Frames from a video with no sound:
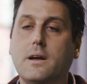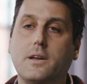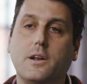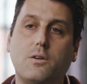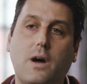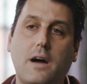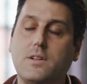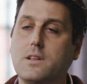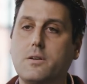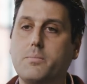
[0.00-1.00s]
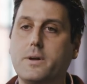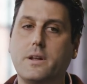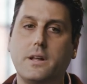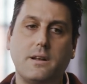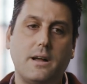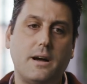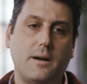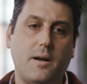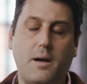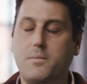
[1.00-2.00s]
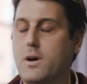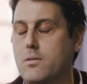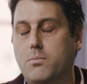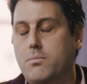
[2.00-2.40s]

you know, have a little bit in it. I'm no